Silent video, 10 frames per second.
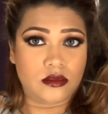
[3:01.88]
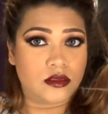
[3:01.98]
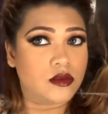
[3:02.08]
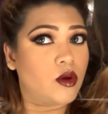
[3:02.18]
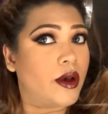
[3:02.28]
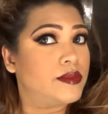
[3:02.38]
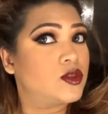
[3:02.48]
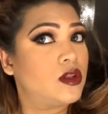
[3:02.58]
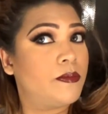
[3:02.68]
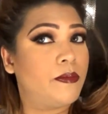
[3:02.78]
So I'm just
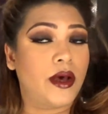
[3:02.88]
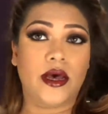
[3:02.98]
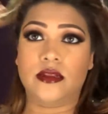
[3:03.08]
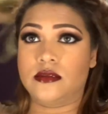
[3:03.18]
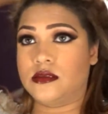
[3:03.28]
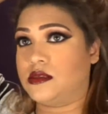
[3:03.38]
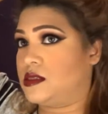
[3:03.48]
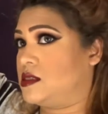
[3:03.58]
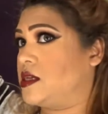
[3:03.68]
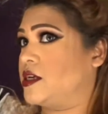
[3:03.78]
gonna part
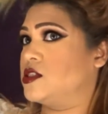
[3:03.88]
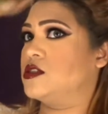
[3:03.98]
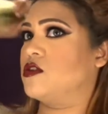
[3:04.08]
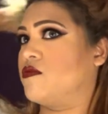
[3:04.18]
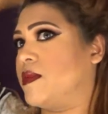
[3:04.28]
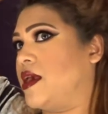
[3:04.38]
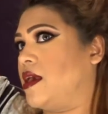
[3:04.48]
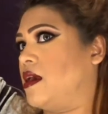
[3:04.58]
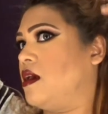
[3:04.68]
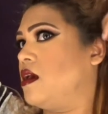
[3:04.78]
sections of my
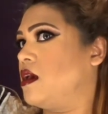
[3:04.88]
hair,